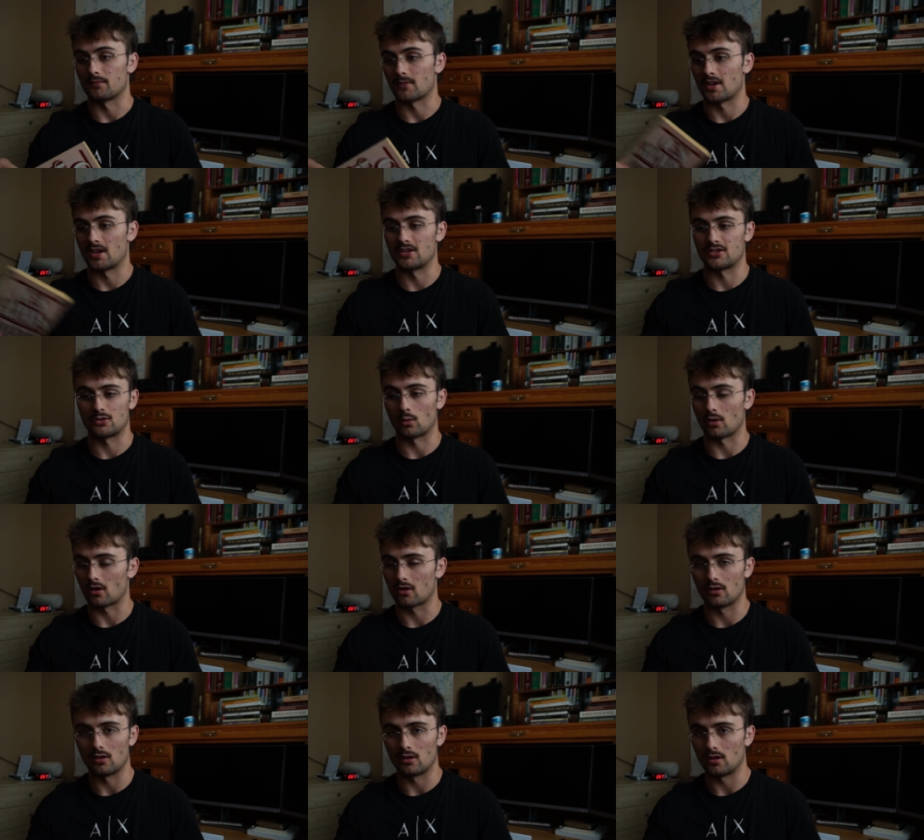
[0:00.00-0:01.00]

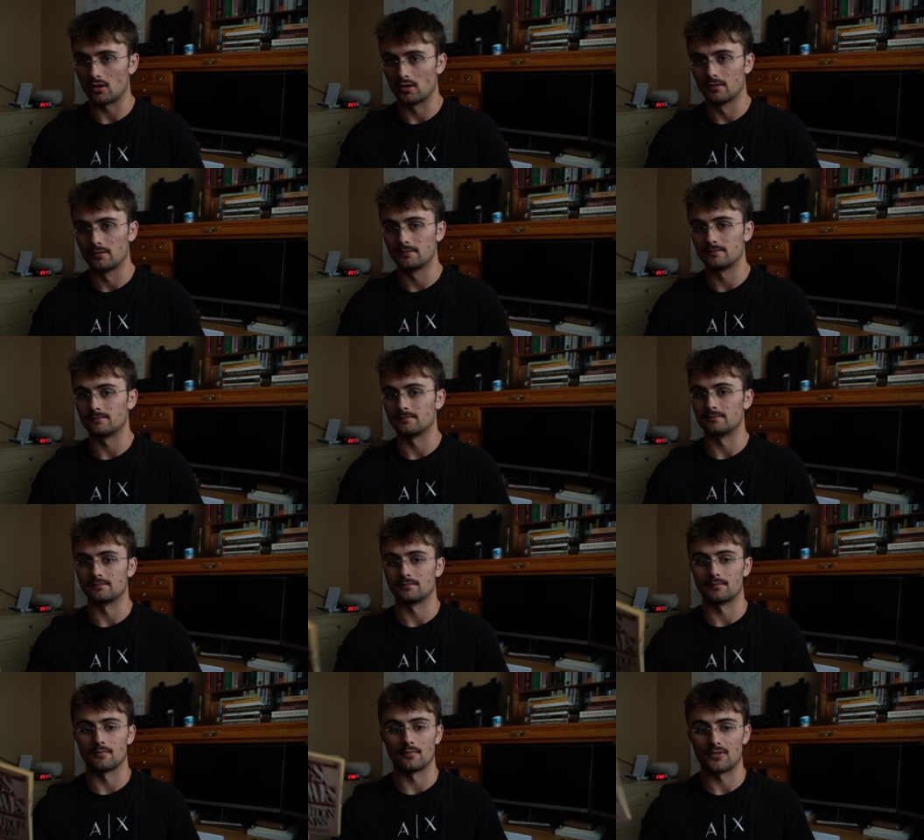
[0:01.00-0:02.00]
historical
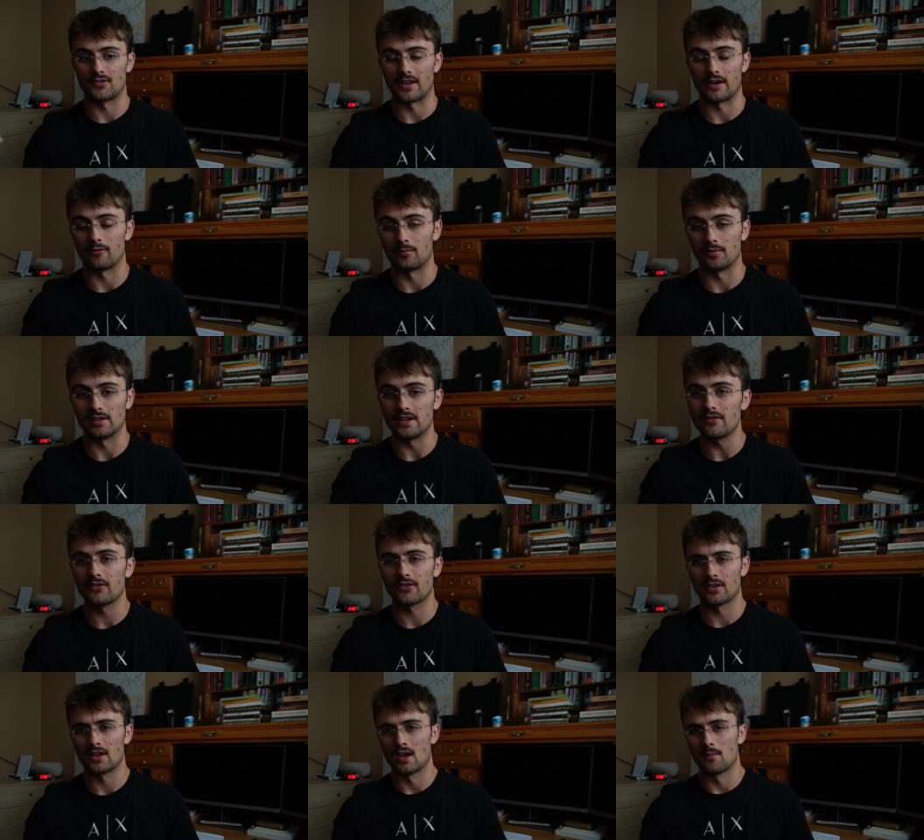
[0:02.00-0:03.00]
set of
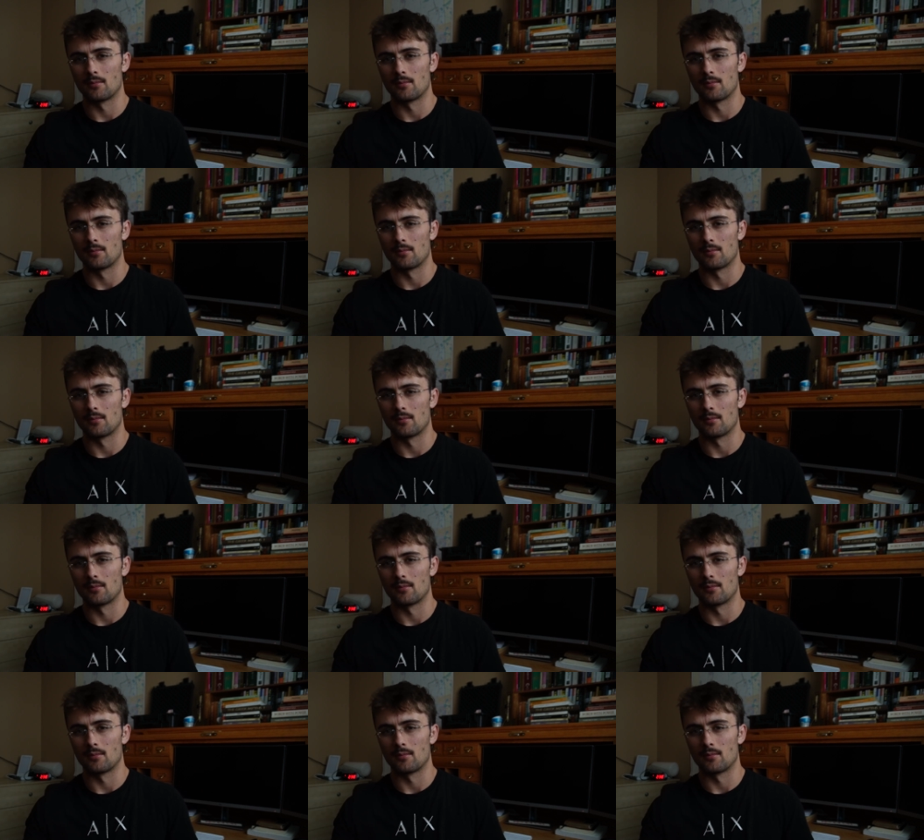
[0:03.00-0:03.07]
beliefs,